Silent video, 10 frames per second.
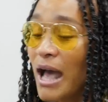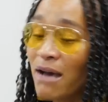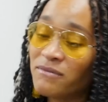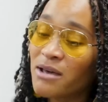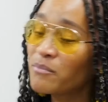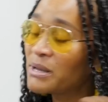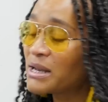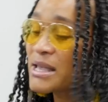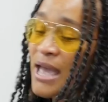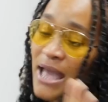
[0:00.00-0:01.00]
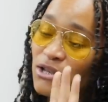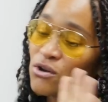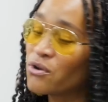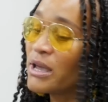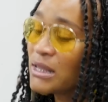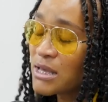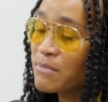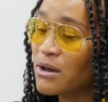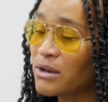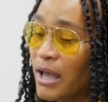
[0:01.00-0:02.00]
I've never been in a gang, don't know anything
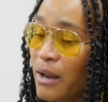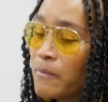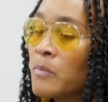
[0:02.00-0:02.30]
about that,